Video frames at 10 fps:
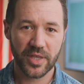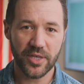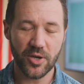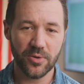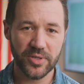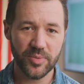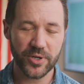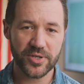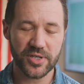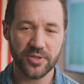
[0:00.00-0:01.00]
the only
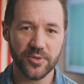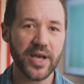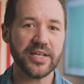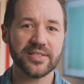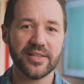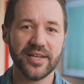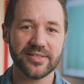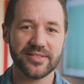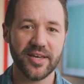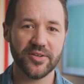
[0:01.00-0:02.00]
person who has to like
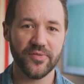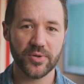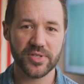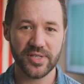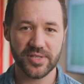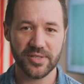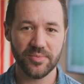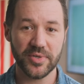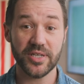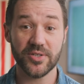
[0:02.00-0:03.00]
the sound of your
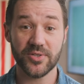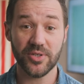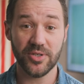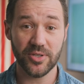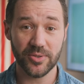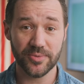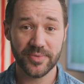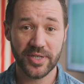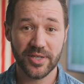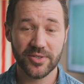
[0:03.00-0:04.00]
system is you.
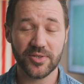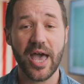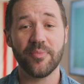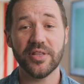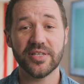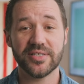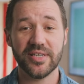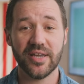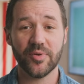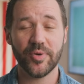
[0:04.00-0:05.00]
So happy
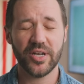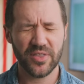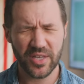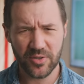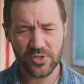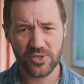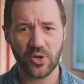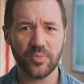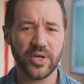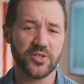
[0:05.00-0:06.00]
listening, everybody. Thank you
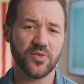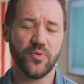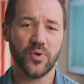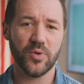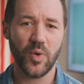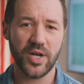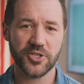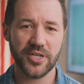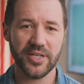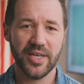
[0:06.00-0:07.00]
so much for
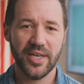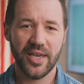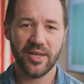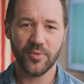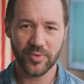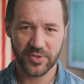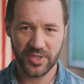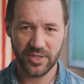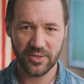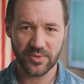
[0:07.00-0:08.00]
watching, and we will
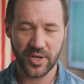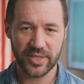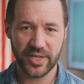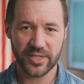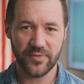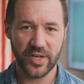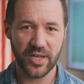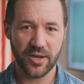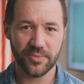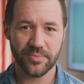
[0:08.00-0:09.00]
see you on the next
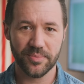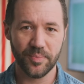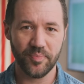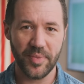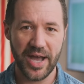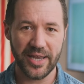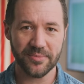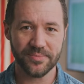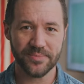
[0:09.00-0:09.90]
video. Bye.